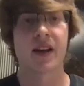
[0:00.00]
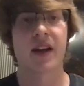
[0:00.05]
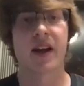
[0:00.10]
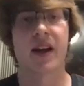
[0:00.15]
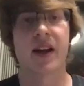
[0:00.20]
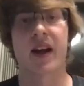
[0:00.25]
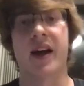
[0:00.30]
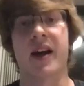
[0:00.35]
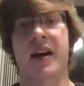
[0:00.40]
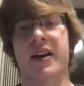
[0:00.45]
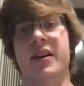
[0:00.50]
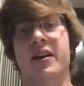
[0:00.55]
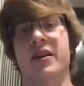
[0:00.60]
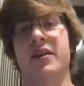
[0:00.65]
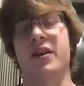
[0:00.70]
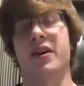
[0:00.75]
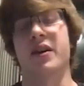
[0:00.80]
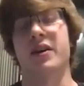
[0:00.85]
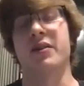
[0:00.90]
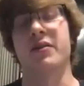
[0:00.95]
And
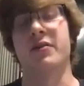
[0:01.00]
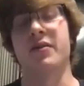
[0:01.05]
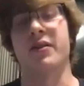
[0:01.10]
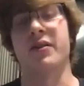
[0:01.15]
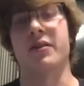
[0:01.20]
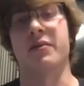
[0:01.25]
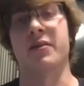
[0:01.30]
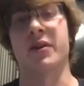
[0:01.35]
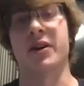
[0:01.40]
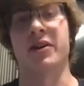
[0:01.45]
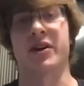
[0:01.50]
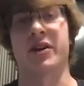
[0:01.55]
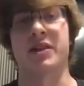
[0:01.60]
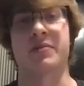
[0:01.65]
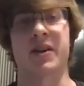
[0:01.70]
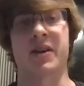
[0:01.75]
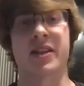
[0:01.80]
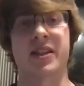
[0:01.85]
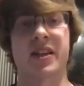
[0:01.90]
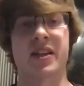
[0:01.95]
when you're
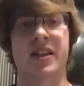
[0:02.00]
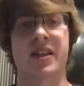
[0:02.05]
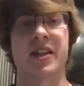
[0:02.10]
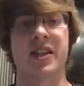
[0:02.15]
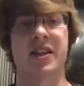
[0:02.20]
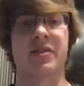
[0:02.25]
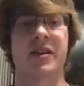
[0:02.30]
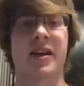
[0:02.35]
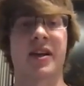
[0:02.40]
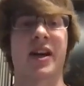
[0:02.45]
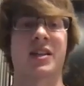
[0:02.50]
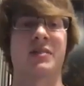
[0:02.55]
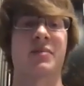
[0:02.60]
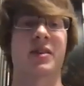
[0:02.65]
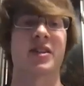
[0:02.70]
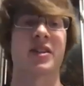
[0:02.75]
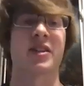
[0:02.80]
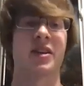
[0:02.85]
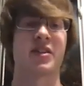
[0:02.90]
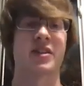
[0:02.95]
expressing this, you're not
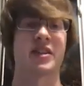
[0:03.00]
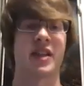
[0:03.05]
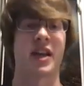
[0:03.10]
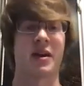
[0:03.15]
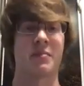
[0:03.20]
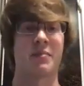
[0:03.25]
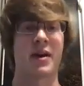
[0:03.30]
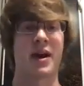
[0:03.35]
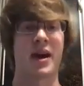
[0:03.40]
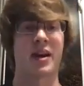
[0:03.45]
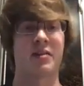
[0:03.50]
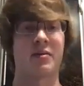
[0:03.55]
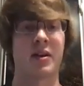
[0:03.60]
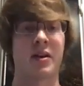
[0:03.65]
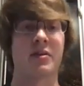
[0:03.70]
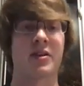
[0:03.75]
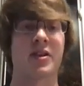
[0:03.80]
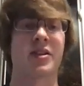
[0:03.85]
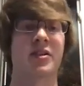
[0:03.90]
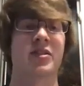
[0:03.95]
expressing your SAM pathway,
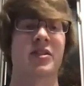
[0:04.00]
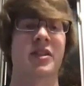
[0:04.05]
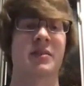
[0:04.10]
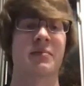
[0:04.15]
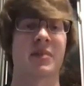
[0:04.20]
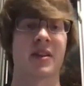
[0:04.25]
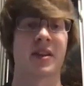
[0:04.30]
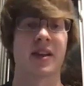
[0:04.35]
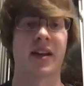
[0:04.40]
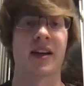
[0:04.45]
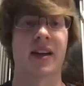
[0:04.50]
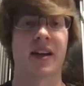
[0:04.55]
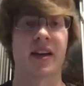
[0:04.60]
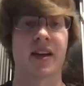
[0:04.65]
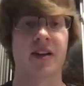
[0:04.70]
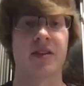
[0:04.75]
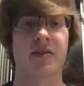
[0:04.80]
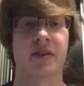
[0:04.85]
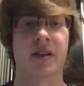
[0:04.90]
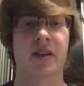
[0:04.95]
which is your sympathetic
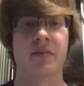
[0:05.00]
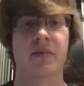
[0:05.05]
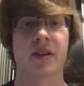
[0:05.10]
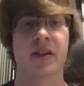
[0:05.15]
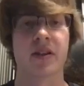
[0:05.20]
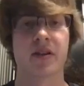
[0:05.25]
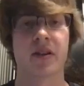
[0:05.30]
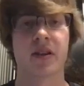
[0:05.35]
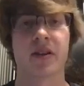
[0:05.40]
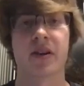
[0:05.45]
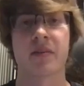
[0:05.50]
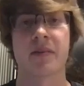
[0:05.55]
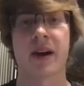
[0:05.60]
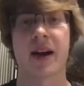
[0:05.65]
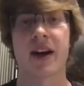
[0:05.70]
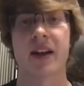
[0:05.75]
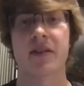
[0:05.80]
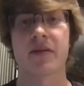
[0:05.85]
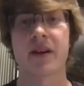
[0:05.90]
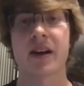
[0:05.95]
adrenal medullary
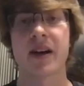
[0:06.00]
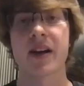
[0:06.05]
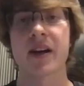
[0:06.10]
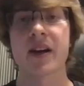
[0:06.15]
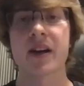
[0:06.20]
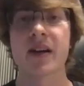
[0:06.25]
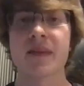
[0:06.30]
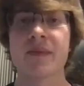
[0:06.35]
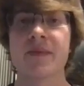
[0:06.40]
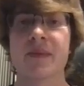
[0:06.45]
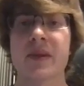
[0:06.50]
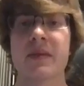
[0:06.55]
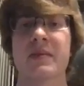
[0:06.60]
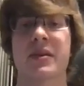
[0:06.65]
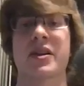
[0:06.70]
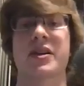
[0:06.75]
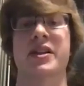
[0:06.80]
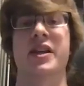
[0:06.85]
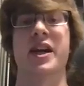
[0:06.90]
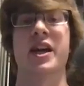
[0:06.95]
pathway,
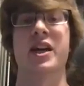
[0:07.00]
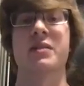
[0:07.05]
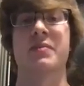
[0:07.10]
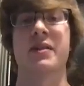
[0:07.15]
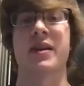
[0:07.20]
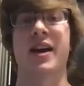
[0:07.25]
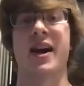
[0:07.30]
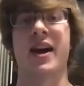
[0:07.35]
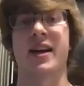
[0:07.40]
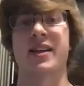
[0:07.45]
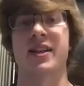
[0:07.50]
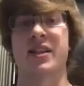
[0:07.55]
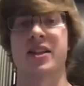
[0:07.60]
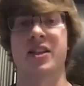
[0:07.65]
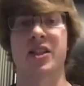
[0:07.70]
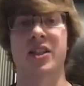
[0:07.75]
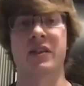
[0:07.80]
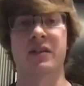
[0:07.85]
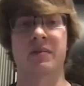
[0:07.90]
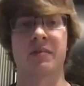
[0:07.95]
because the HPA axis is
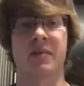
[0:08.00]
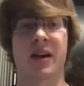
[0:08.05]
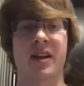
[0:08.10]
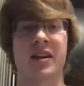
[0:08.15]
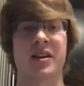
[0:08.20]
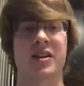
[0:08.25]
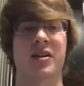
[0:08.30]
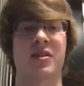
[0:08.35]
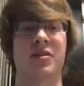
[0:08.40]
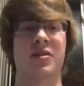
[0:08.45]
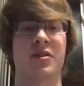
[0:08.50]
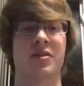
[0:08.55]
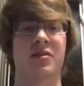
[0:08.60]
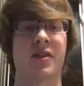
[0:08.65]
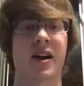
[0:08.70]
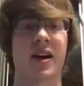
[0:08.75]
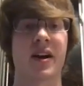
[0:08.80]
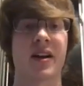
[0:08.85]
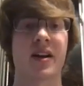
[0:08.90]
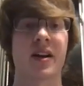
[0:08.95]
driven by internal
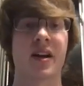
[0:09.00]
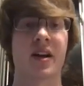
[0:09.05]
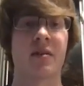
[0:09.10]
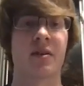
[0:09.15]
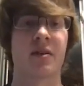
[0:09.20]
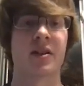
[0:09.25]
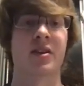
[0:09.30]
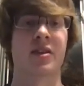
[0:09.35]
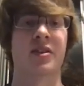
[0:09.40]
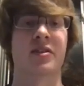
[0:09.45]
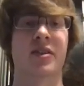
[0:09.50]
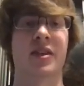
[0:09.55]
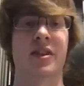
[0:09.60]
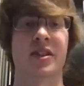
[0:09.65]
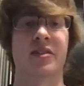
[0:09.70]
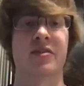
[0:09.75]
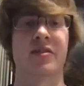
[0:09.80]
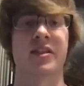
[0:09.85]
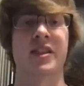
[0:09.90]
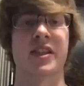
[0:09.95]
threat. And once our stress is
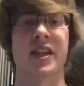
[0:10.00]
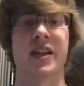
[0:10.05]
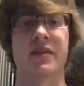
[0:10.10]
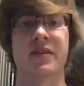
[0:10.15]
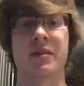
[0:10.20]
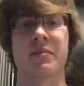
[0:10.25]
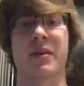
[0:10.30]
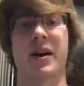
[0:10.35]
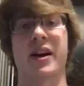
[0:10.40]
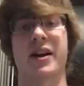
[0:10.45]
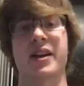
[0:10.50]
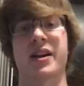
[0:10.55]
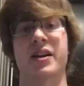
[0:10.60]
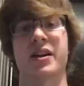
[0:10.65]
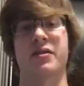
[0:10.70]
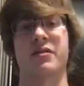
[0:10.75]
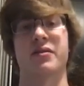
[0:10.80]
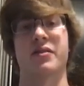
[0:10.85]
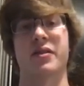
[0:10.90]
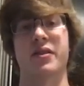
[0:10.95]
received, the body
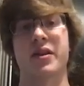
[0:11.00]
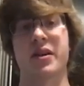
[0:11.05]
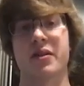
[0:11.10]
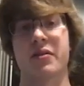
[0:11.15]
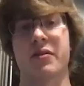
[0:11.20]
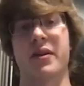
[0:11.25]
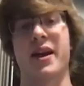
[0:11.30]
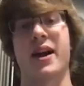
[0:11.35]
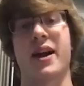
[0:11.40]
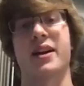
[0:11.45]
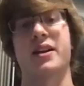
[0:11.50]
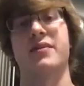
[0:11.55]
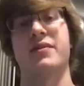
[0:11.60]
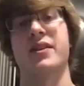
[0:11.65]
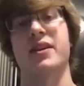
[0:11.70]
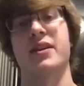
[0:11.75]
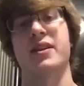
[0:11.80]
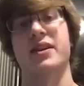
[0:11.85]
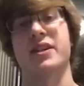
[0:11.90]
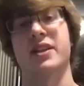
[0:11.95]
can react via
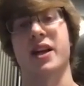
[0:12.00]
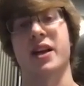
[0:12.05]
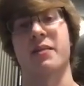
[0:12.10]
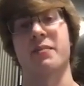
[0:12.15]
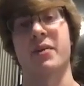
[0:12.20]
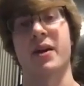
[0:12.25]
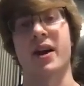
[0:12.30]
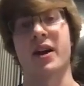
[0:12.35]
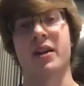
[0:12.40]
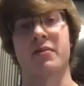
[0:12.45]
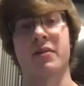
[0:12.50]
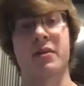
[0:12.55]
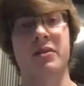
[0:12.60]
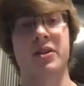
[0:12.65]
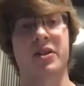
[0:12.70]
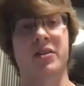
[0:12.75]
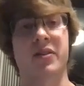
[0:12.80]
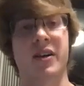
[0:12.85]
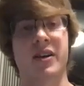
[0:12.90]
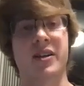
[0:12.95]
the SAM pathway, which
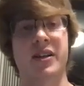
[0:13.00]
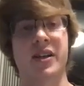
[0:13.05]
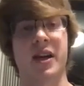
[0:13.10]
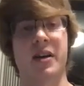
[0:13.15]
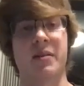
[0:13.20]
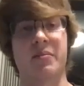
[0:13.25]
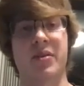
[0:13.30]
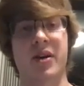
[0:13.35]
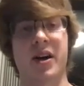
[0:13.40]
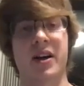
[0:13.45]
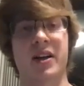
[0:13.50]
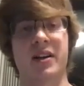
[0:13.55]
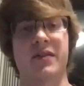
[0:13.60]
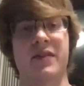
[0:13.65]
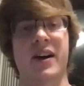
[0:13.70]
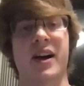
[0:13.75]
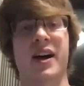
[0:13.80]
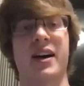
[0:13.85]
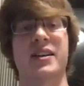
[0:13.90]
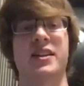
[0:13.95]
creates an end product of
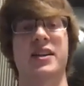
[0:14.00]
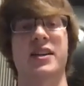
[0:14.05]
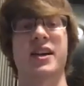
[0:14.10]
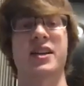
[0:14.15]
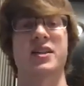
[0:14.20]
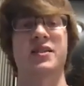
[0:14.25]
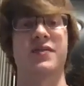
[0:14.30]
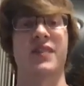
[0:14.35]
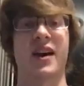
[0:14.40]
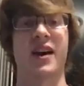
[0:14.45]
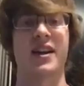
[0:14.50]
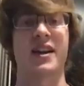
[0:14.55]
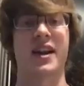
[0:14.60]
oxidized fatty